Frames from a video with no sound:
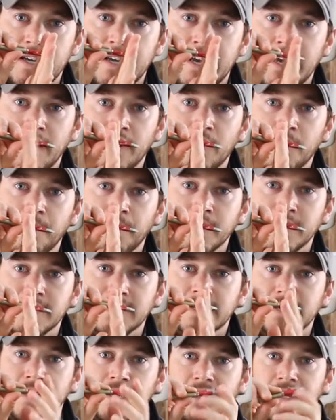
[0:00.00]
it
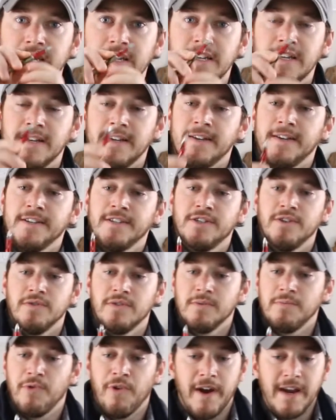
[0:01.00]
opens. So
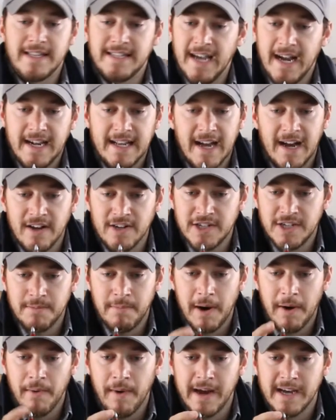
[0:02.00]
some great technology
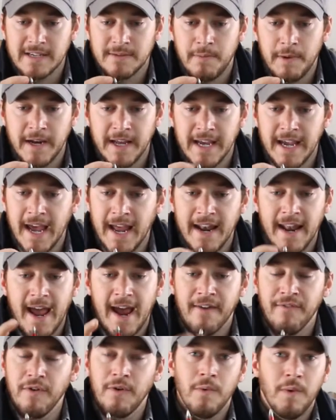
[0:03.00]
by Rexpid.
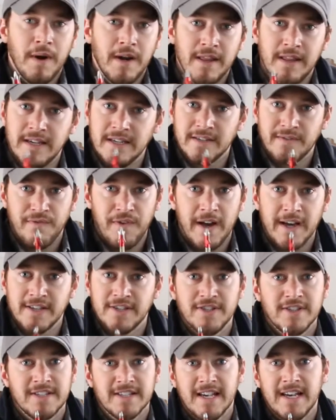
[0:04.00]
Again, every one of these
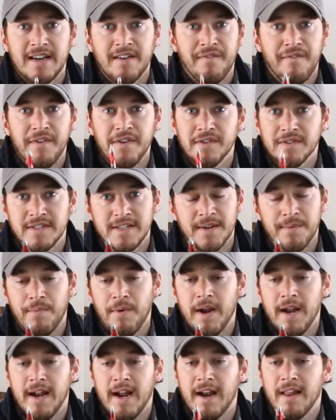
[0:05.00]
flies just like a field
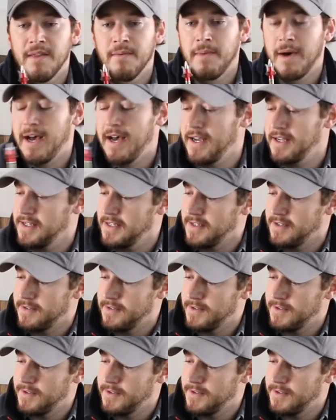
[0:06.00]
tip right out of the box.